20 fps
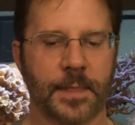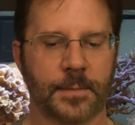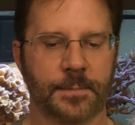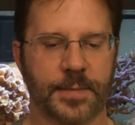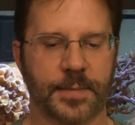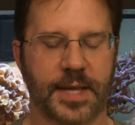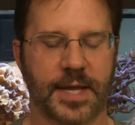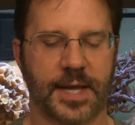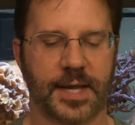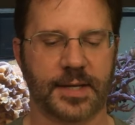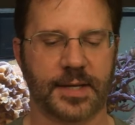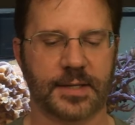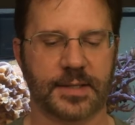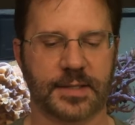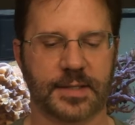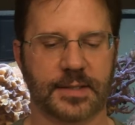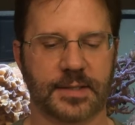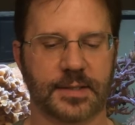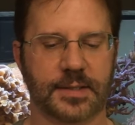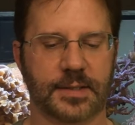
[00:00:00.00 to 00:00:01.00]
And
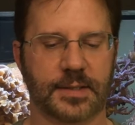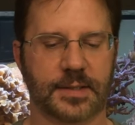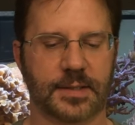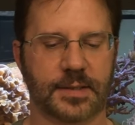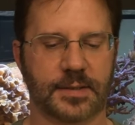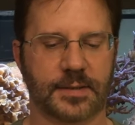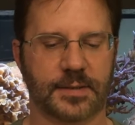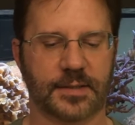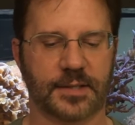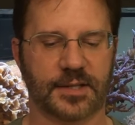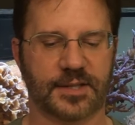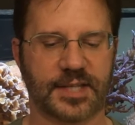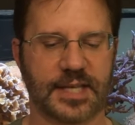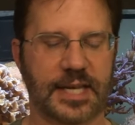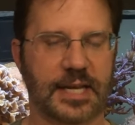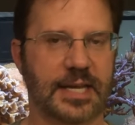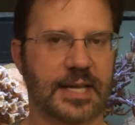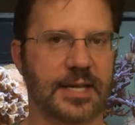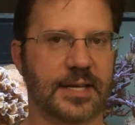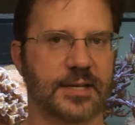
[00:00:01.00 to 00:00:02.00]
the
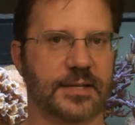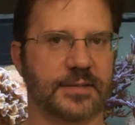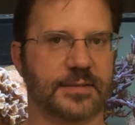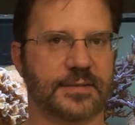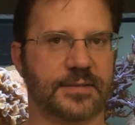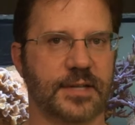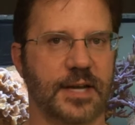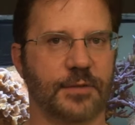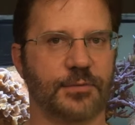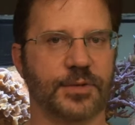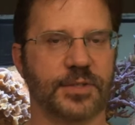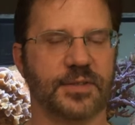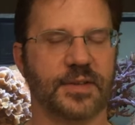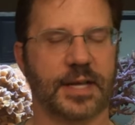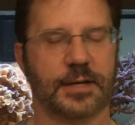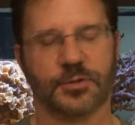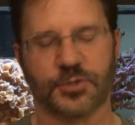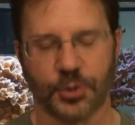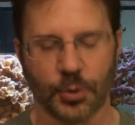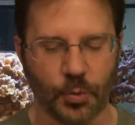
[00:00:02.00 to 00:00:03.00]
thing is, everyone's
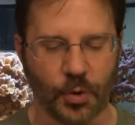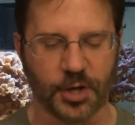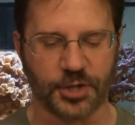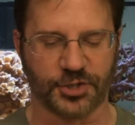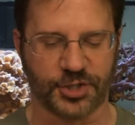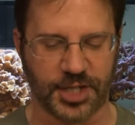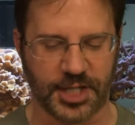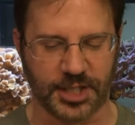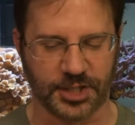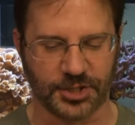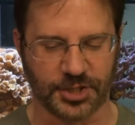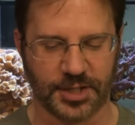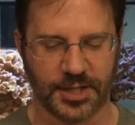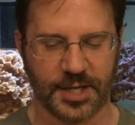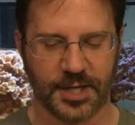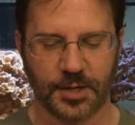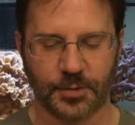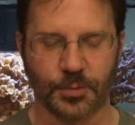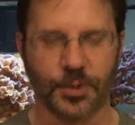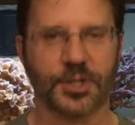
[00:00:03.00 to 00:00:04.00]
like, do a water change.
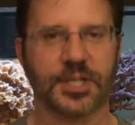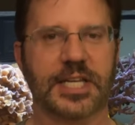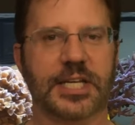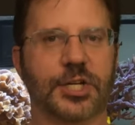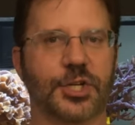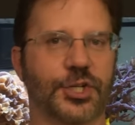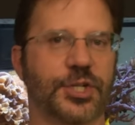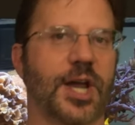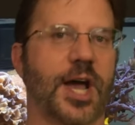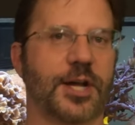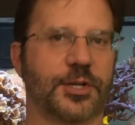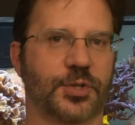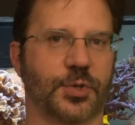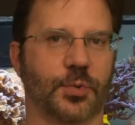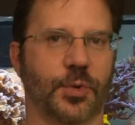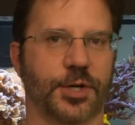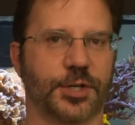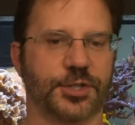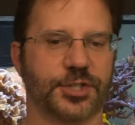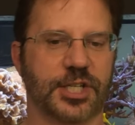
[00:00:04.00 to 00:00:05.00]
Well, he could not do a
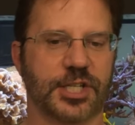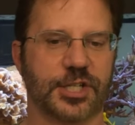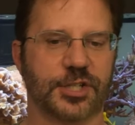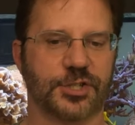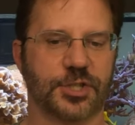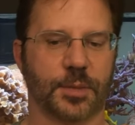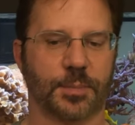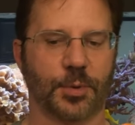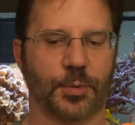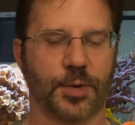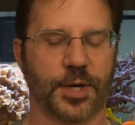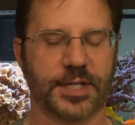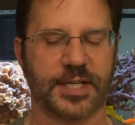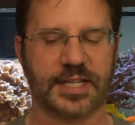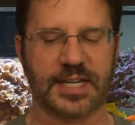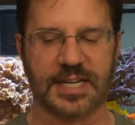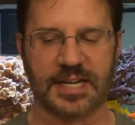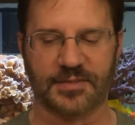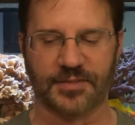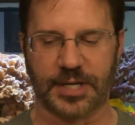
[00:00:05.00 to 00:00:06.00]
water change. Number one, he
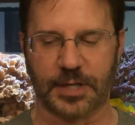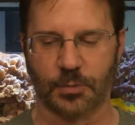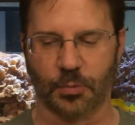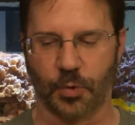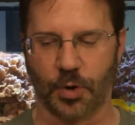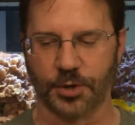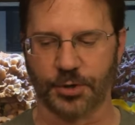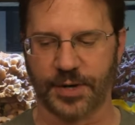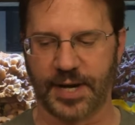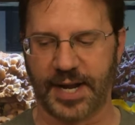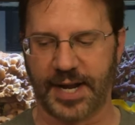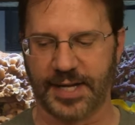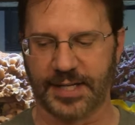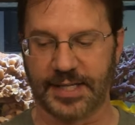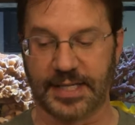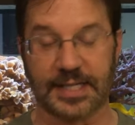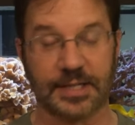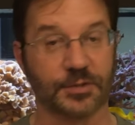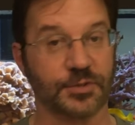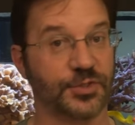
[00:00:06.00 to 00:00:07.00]
didn't have any water
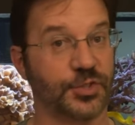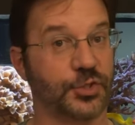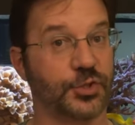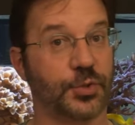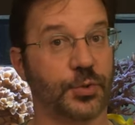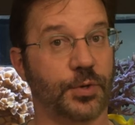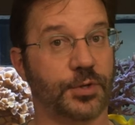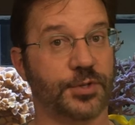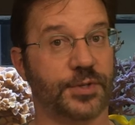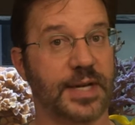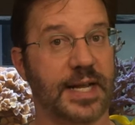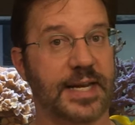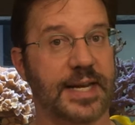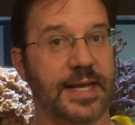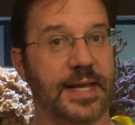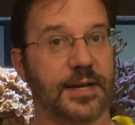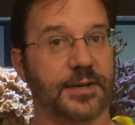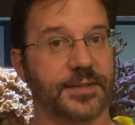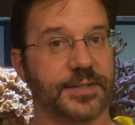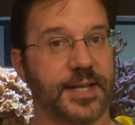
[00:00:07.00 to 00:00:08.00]
handy, and it was a 280
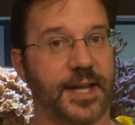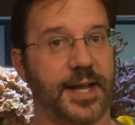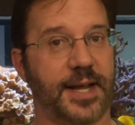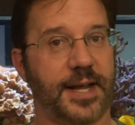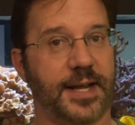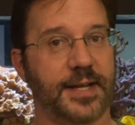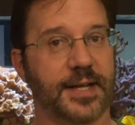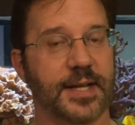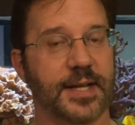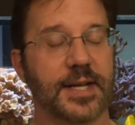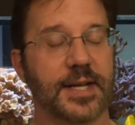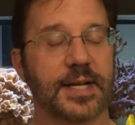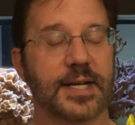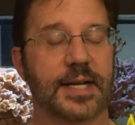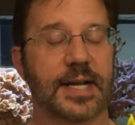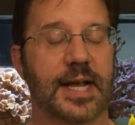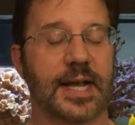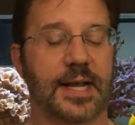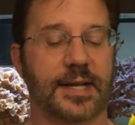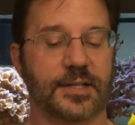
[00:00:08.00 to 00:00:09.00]
gallon tank.
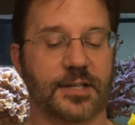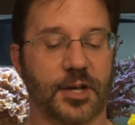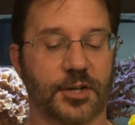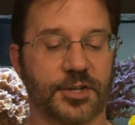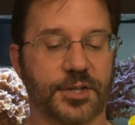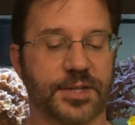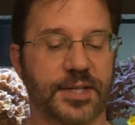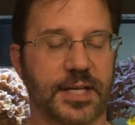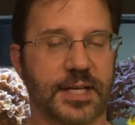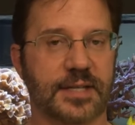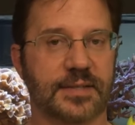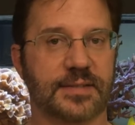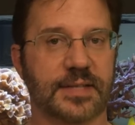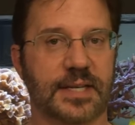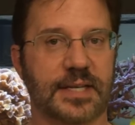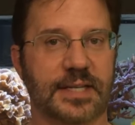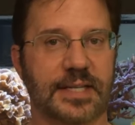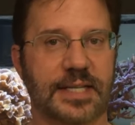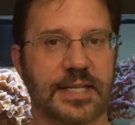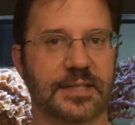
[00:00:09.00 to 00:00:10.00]
And the other thing is
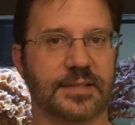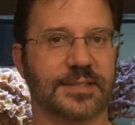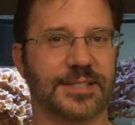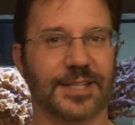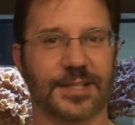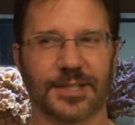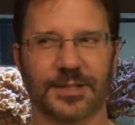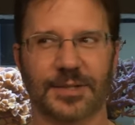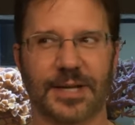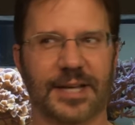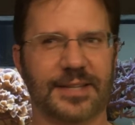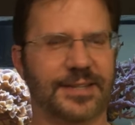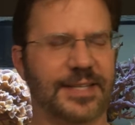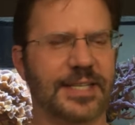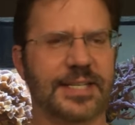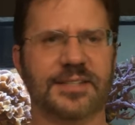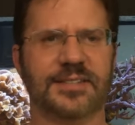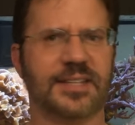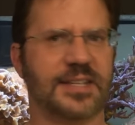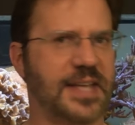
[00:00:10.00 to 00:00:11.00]
that he is dealing, I think
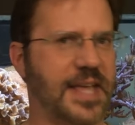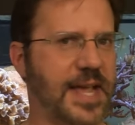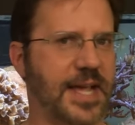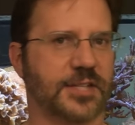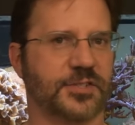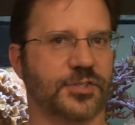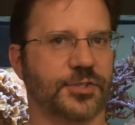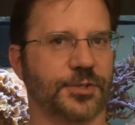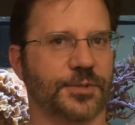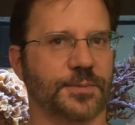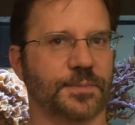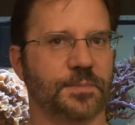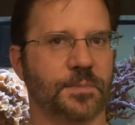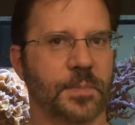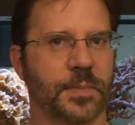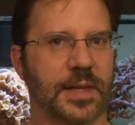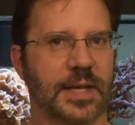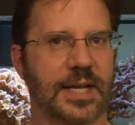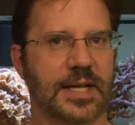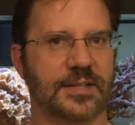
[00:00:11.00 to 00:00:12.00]
he said cancer.
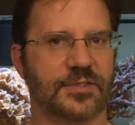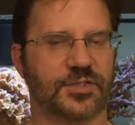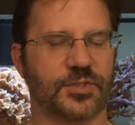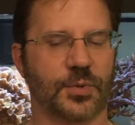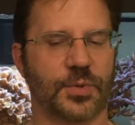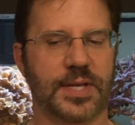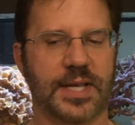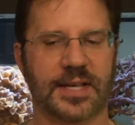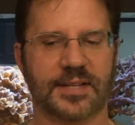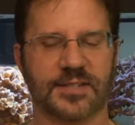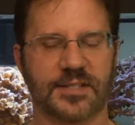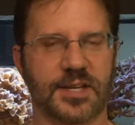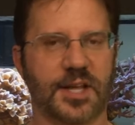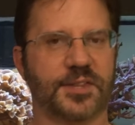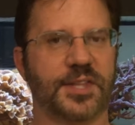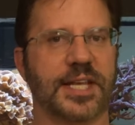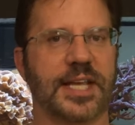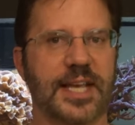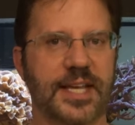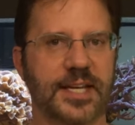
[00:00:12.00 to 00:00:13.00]
And so he has
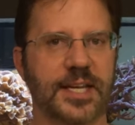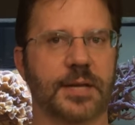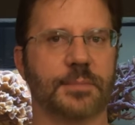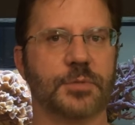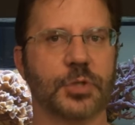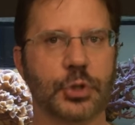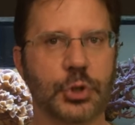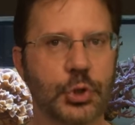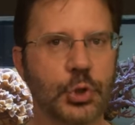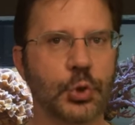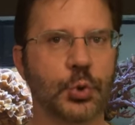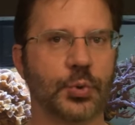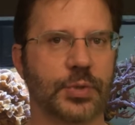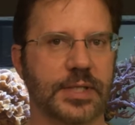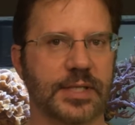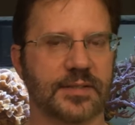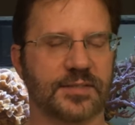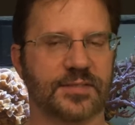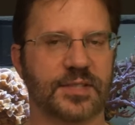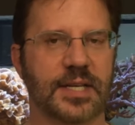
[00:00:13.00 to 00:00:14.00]
nothing in him to do
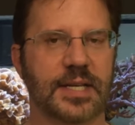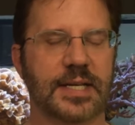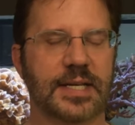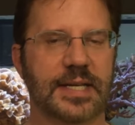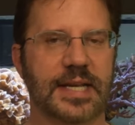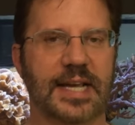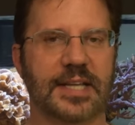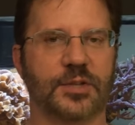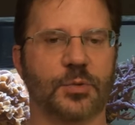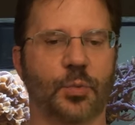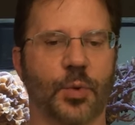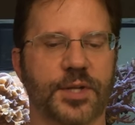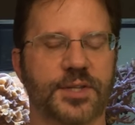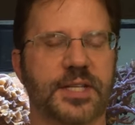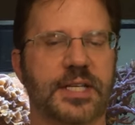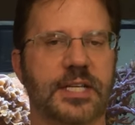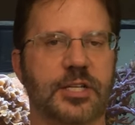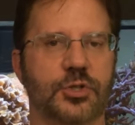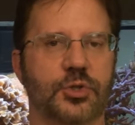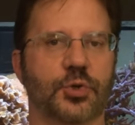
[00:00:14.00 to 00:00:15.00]
this. And the one
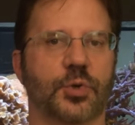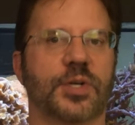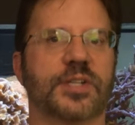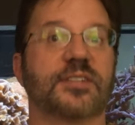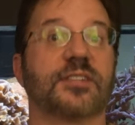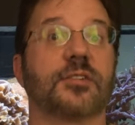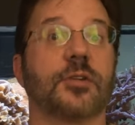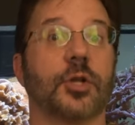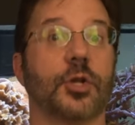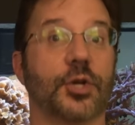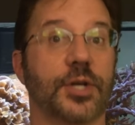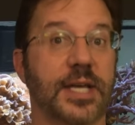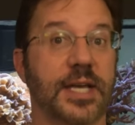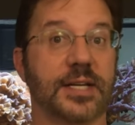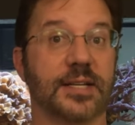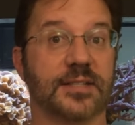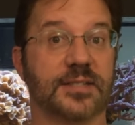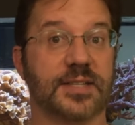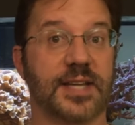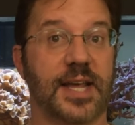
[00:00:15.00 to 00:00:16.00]
thing he enjoys is looking at
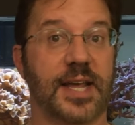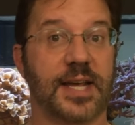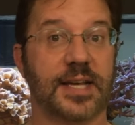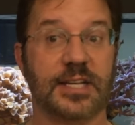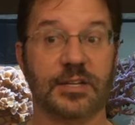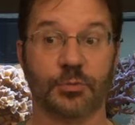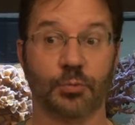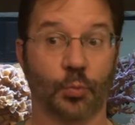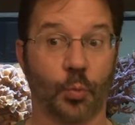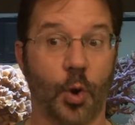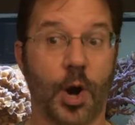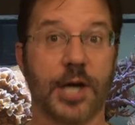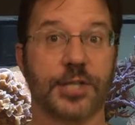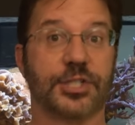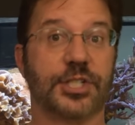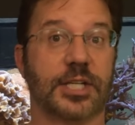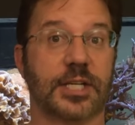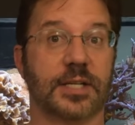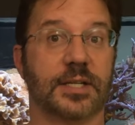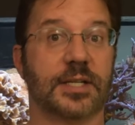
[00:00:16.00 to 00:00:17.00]
his tank and he's
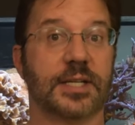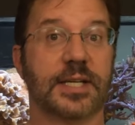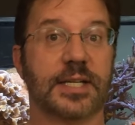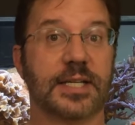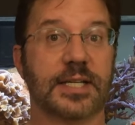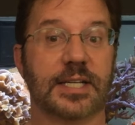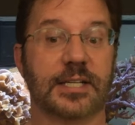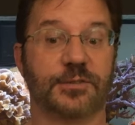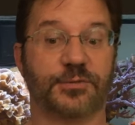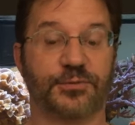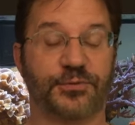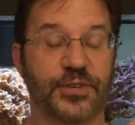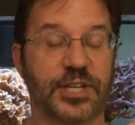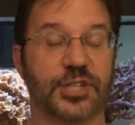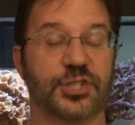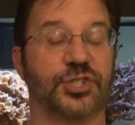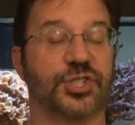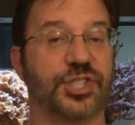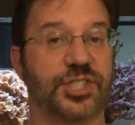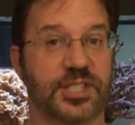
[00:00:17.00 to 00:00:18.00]
watching his
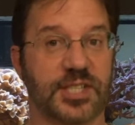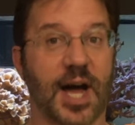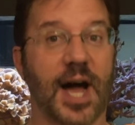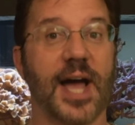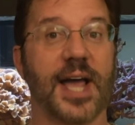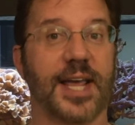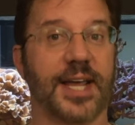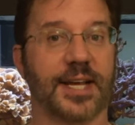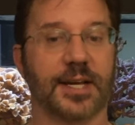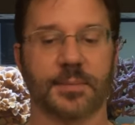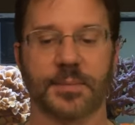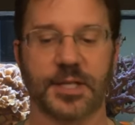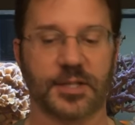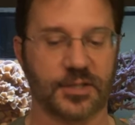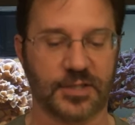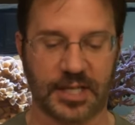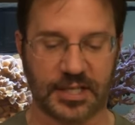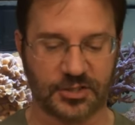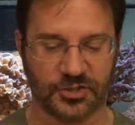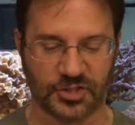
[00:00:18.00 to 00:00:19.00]
fish dying. I mean,
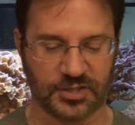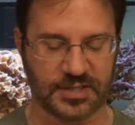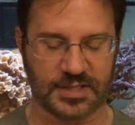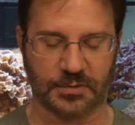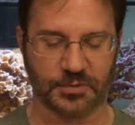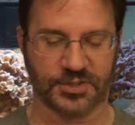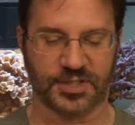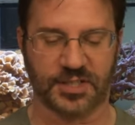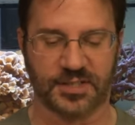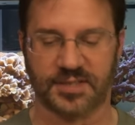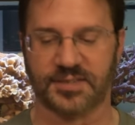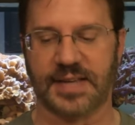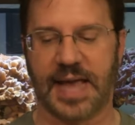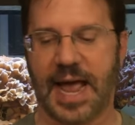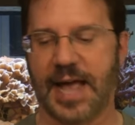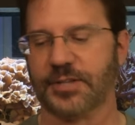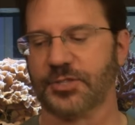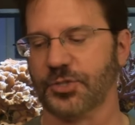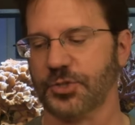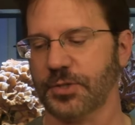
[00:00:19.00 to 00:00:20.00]
it just, it was a
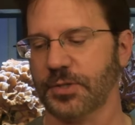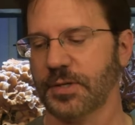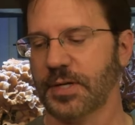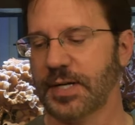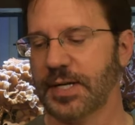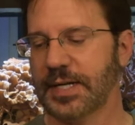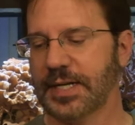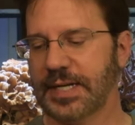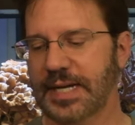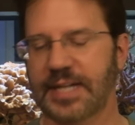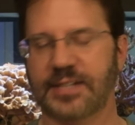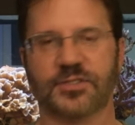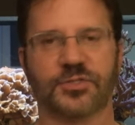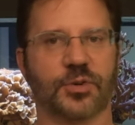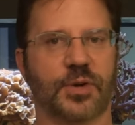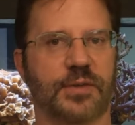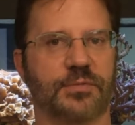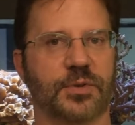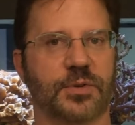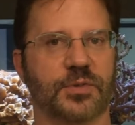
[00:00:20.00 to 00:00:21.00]
disaster. And so
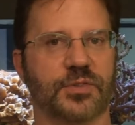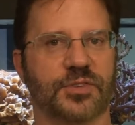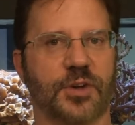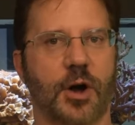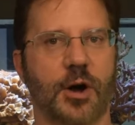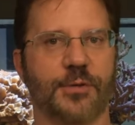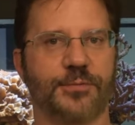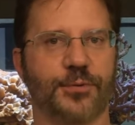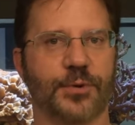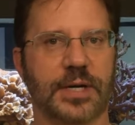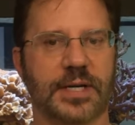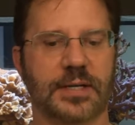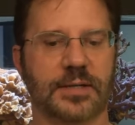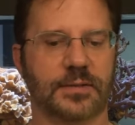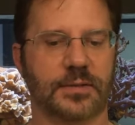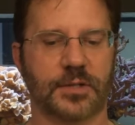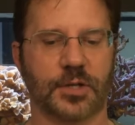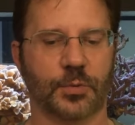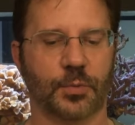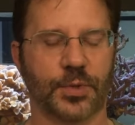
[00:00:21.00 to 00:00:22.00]
everyone was
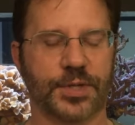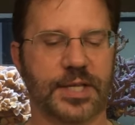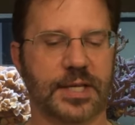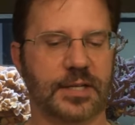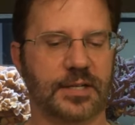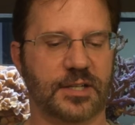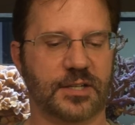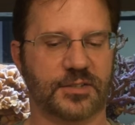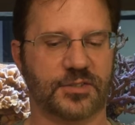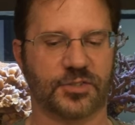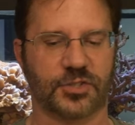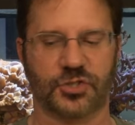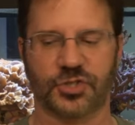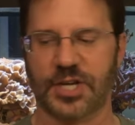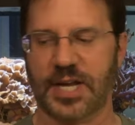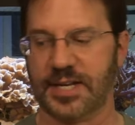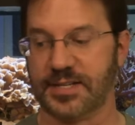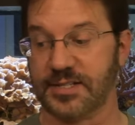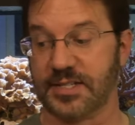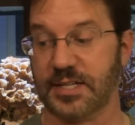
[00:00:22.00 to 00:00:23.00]
offering, you know, what they could
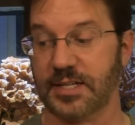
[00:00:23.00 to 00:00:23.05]
suggest.